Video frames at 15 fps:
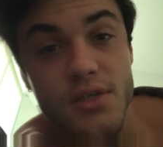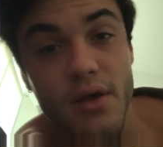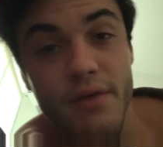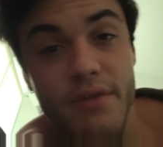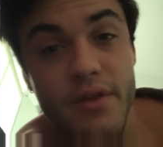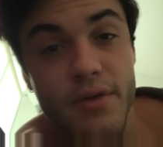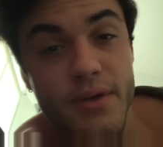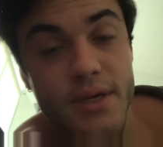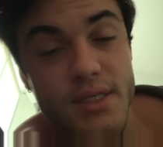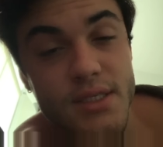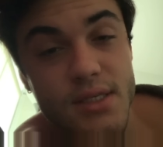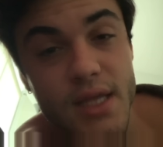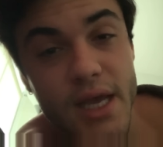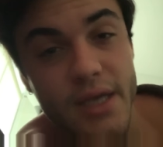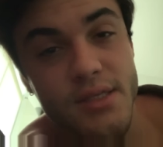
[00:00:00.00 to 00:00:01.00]
So all I have to do is
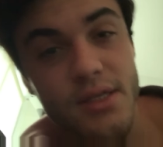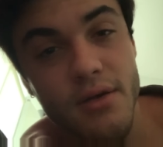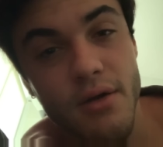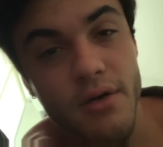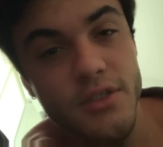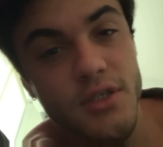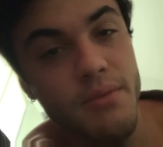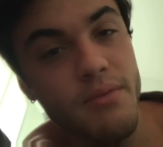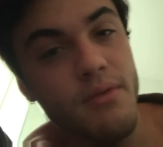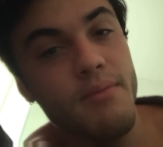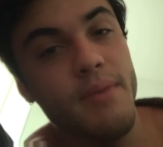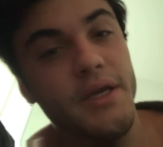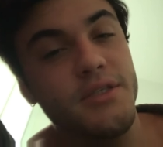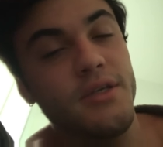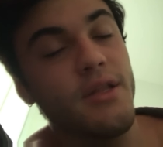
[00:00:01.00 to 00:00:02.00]
text the car shop to
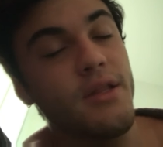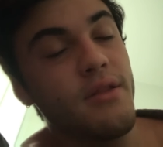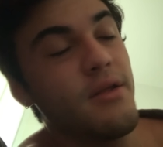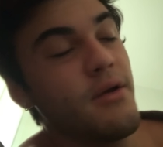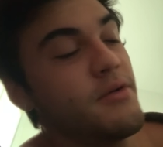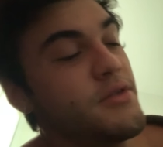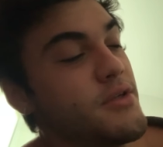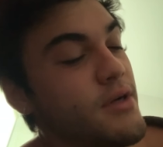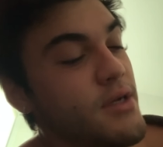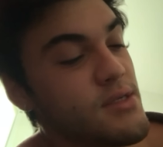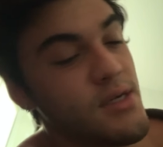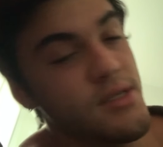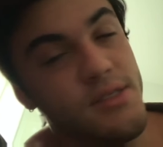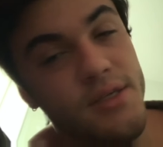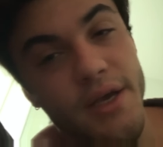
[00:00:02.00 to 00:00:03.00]
make sure that the tow truck is
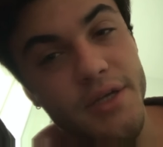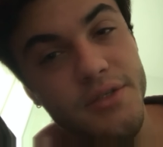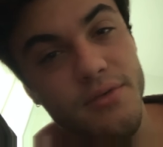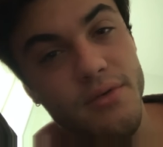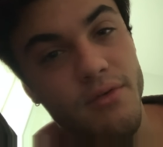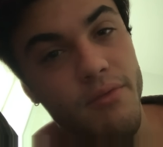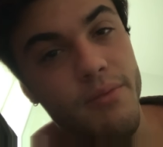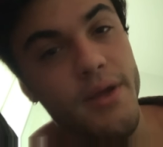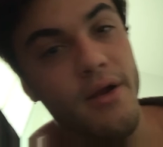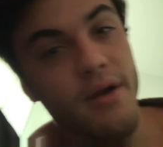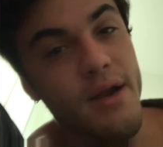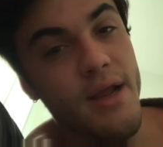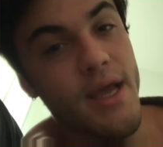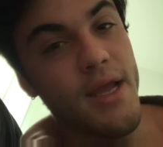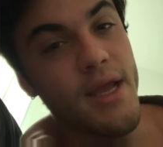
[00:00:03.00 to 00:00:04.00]
on schedule. We'll be here at eight.